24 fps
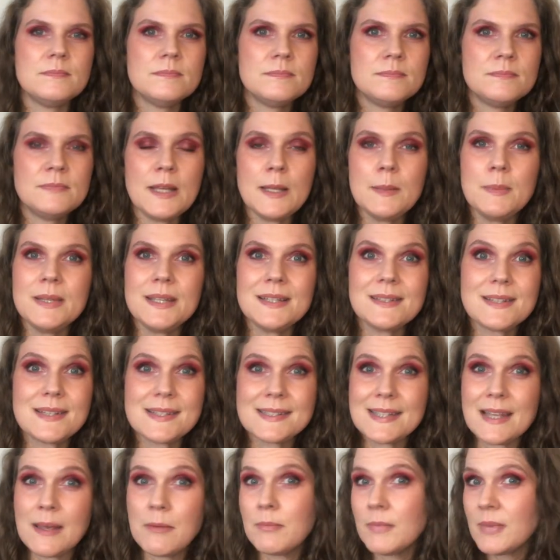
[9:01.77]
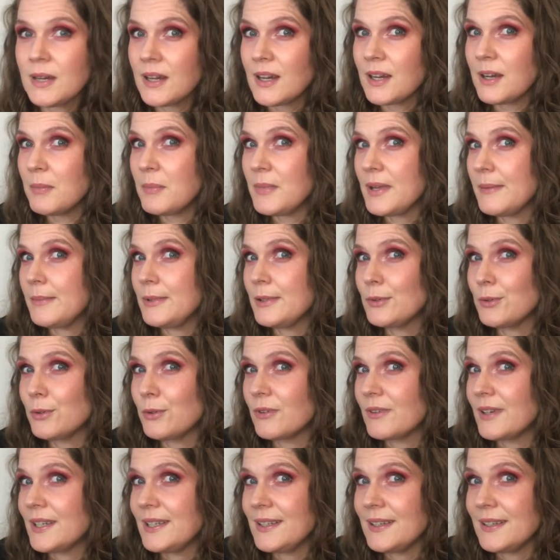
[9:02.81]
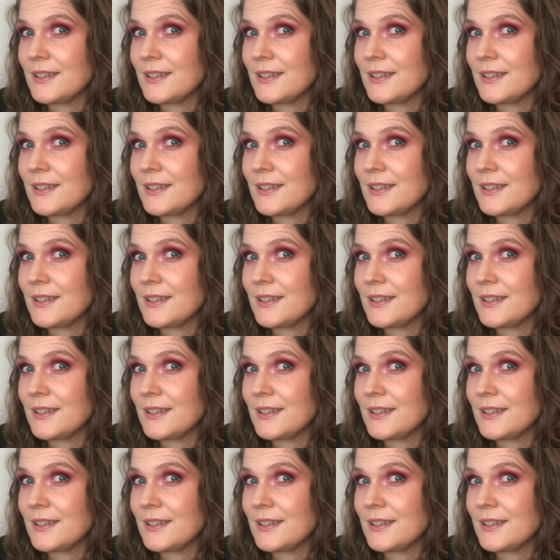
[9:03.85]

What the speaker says: maybe in December, maybe already in